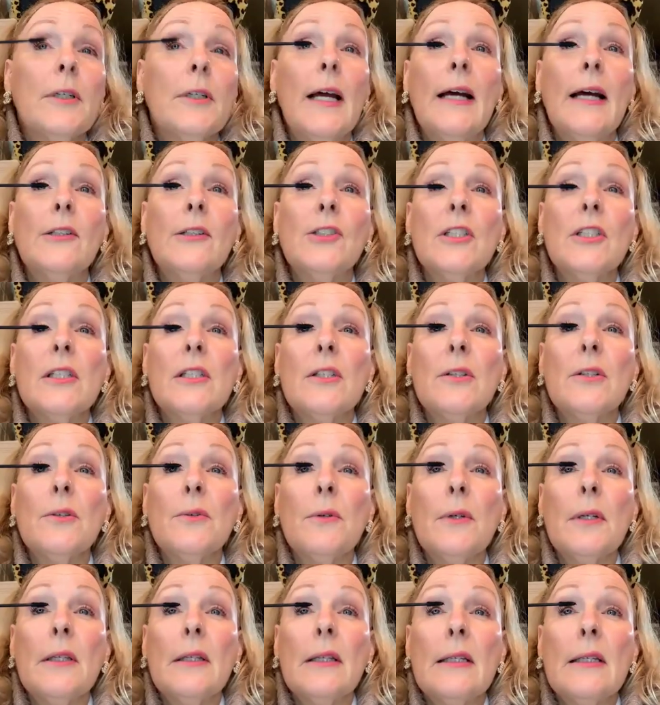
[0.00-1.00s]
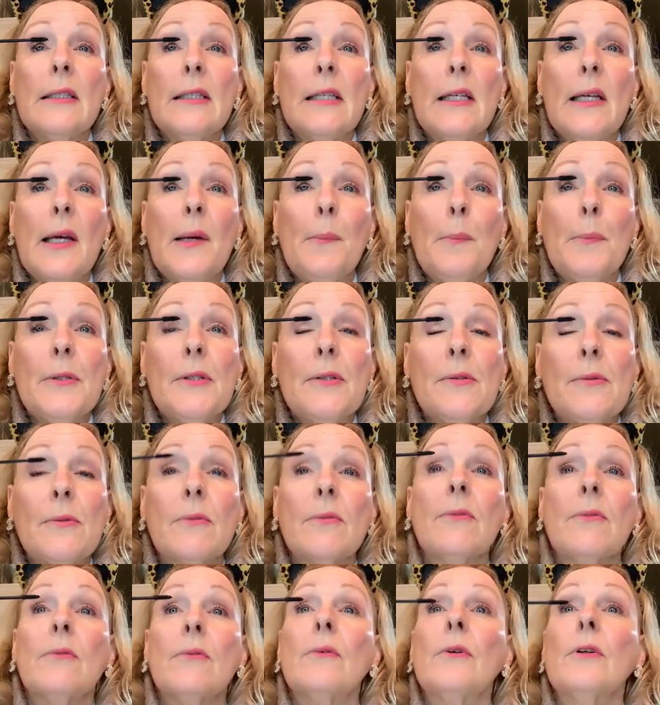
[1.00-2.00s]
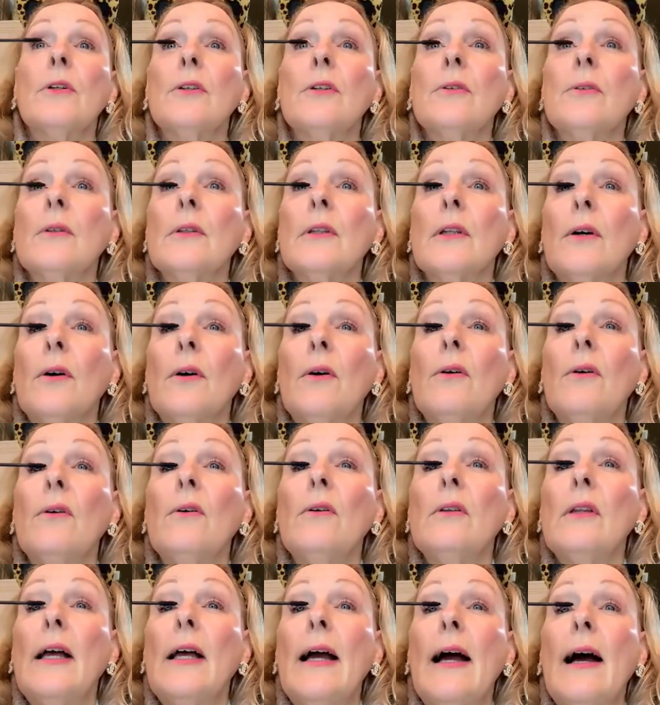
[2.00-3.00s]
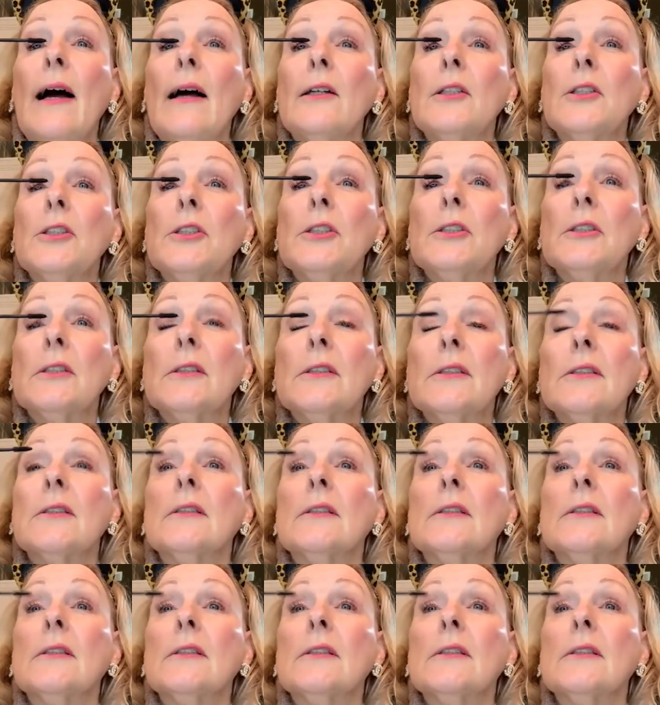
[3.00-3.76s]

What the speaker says: not just doing the tips, we're doing the whole lash.